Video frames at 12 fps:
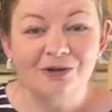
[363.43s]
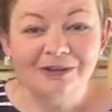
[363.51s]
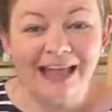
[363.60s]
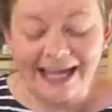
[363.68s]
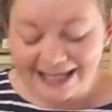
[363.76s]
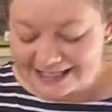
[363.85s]

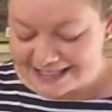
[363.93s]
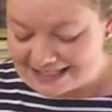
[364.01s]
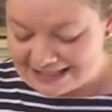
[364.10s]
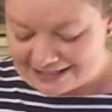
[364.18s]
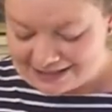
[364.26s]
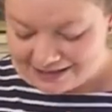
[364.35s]
like a
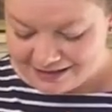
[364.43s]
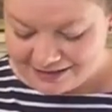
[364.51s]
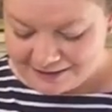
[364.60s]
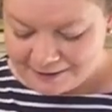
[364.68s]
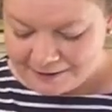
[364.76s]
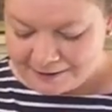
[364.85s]
sinner,
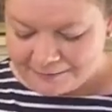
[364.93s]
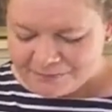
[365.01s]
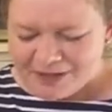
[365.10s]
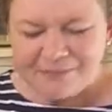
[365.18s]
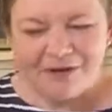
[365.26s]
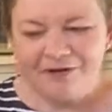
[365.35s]

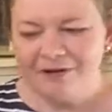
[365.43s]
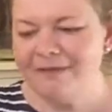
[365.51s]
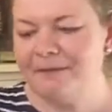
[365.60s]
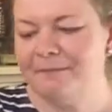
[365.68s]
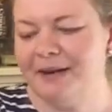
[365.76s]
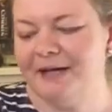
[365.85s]
but
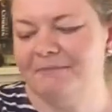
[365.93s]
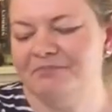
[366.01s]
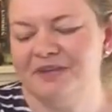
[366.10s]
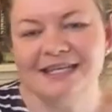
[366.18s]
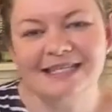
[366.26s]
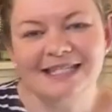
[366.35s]
remember,
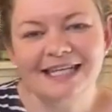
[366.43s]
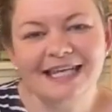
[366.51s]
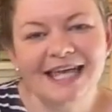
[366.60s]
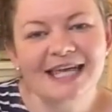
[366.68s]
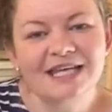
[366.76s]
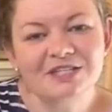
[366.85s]

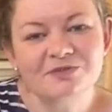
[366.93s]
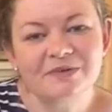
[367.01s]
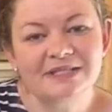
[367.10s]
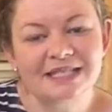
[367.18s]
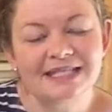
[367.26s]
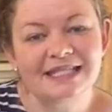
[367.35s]
Zacchaeus
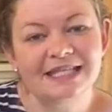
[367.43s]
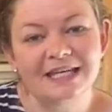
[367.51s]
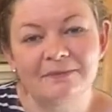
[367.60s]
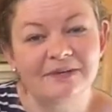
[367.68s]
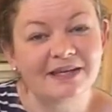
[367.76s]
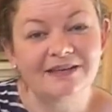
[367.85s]
was a sinner
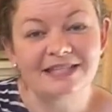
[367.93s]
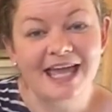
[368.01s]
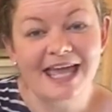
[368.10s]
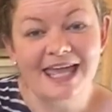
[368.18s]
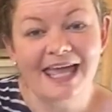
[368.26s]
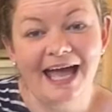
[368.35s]
because
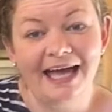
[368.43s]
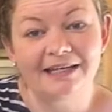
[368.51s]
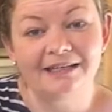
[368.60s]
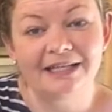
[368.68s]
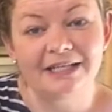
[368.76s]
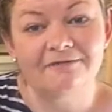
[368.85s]
he
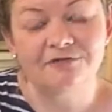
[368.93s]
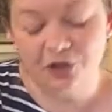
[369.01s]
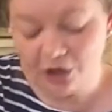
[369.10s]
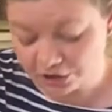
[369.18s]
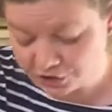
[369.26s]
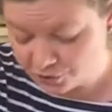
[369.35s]
hadn't lived
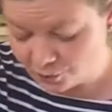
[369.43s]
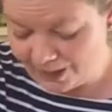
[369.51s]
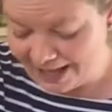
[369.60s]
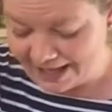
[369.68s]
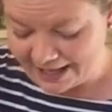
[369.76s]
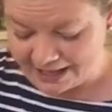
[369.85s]
God's
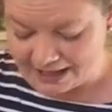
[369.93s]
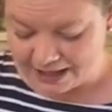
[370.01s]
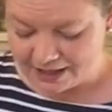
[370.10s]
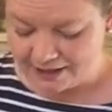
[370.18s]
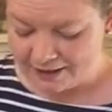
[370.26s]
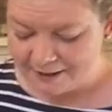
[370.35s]
way.
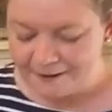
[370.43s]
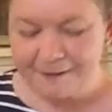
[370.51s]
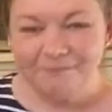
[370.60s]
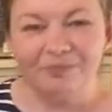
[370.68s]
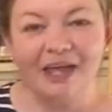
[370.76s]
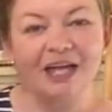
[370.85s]

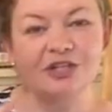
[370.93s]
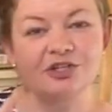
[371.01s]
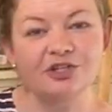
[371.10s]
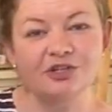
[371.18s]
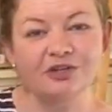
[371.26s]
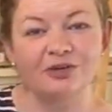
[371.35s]
And
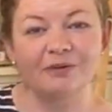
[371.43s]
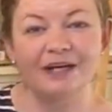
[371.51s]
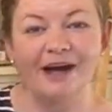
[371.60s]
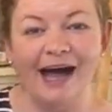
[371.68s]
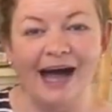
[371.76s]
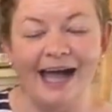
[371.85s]
you and
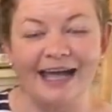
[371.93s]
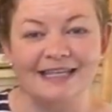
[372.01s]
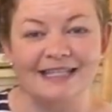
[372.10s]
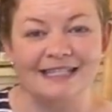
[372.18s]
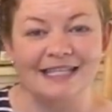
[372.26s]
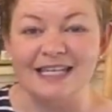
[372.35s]
I are
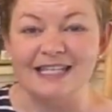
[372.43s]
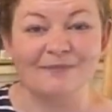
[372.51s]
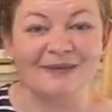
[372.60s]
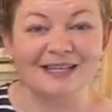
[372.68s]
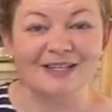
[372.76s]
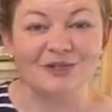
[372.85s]
sinners
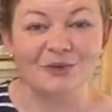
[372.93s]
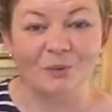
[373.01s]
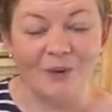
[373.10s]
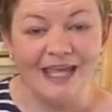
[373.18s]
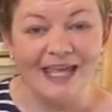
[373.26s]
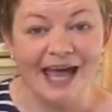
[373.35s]
because
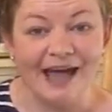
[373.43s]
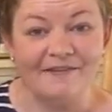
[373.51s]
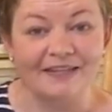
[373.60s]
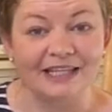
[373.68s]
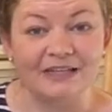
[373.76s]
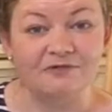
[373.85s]
we
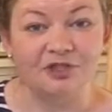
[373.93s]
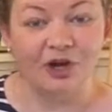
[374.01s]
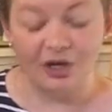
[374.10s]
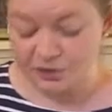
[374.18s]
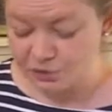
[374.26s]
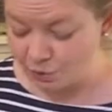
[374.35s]
haven't lived
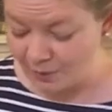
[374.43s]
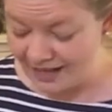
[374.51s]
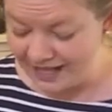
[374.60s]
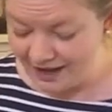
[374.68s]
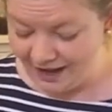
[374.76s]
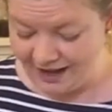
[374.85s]
God's
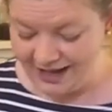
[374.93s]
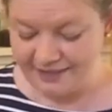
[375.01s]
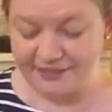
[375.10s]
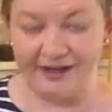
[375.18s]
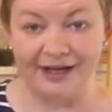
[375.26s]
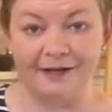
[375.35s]
way
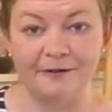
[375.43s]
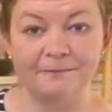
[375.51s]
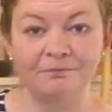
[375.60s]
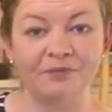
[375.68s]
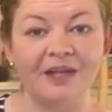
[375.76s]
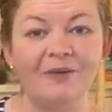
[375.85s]
either.
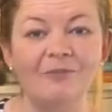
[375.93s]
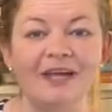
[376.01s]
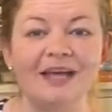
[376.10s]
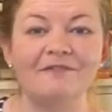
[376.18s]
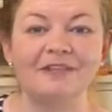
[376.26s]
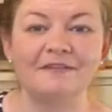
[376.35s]
And we
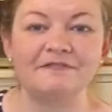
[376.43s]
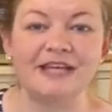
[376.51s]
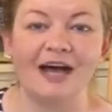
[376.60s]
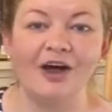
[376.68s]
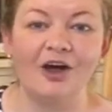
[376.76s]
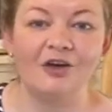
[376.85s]
have lived
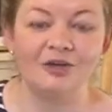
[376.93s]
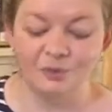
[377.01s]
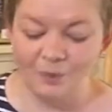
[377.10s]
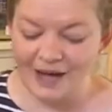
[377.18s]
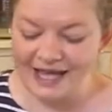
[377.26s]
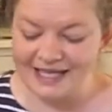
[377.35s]
our own
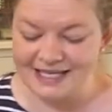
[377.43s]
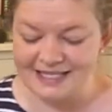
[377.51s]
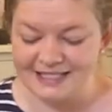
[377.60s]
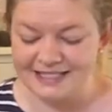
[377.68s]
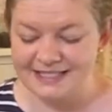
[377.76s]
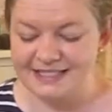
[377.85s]
way
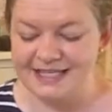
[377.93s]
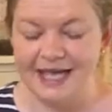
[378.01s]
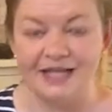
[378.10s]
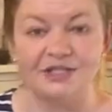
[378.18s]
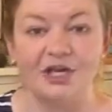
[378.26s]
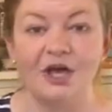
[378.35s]

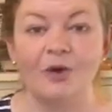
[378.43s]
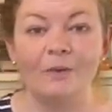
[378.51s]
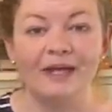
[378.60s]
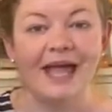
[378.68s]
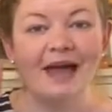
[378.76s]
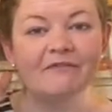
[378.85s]
instead.
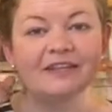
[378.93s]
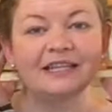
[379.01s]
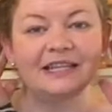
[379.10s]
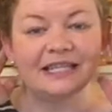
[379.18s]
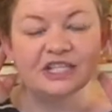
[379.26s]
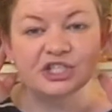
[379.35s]
We haven't
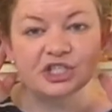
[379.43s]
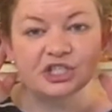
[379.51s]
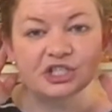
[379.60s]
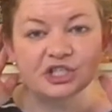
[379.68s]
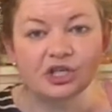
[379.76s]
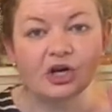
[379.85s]
listened
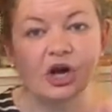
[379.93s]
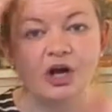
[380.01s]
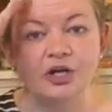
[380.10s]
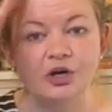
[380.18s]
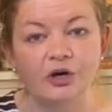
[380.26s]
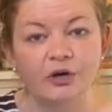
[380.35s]
to
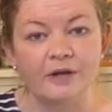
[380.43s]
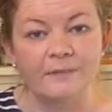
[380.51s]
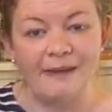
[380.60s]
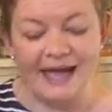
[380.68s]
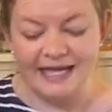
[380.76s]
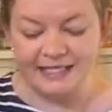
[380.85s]
God or
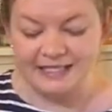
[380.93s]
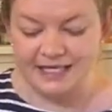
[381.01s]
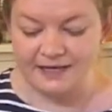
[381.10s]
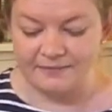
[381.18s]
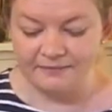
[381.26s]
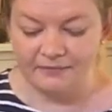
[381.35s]
obeyed
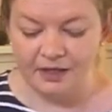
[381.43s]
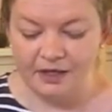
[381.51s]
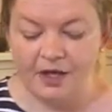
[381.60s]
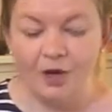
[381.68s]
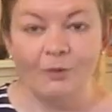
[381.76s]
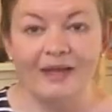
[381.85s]
him.
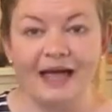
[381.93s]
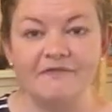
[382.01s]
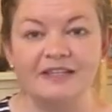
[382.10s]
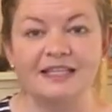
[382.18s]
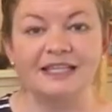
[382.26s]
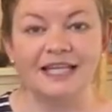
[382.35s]
We
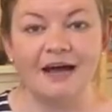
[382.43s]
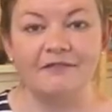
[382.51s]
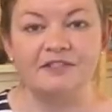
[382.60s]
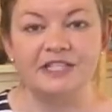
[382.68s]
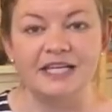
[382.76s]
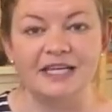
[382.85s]
haven't
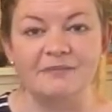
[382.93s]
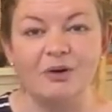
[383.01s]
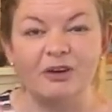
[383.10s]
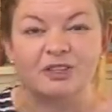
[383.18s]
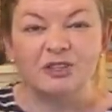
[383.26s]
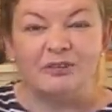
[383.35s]
loved him
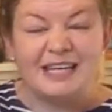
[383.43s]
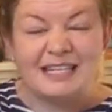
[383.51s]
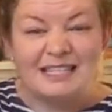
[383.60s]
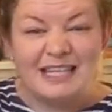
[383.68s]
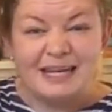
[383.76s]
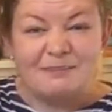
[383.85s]
or
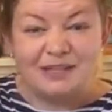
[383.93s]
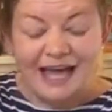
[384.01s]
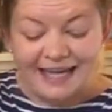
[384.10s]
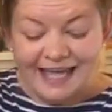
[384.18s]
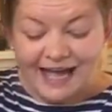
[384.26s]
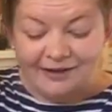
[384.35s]
treated him
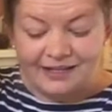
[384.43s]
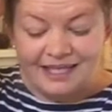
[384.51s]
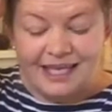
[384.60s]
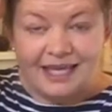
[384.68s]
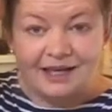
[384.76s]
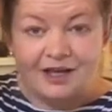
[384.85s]
like our
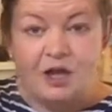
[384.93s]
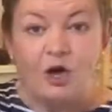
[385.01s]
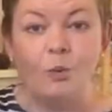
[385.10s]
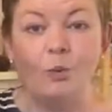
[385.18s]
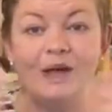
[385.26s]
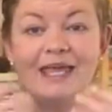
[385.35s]
king.
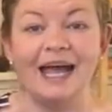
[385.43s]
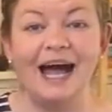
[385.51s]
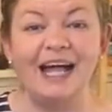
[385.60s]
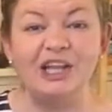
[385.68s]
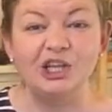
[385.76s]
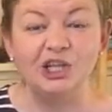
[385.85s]
We
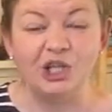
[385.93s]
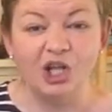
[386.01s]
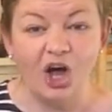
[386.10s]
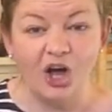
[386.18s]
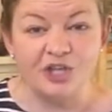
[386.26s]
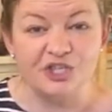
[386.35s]
are
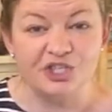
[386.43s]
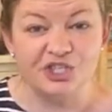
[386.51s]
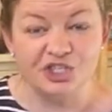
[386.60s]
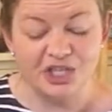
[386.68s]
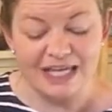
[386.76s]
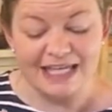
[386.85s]

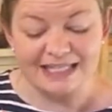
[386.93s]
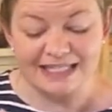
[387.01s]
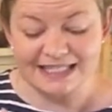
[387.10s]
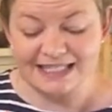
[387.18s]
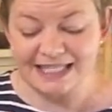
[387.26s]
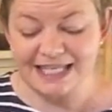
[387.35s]
lost in
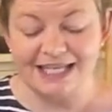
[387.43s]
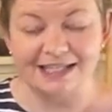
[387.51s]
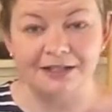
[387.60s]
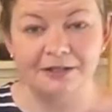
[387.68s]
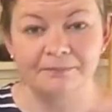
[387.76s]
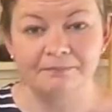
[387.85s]
sin.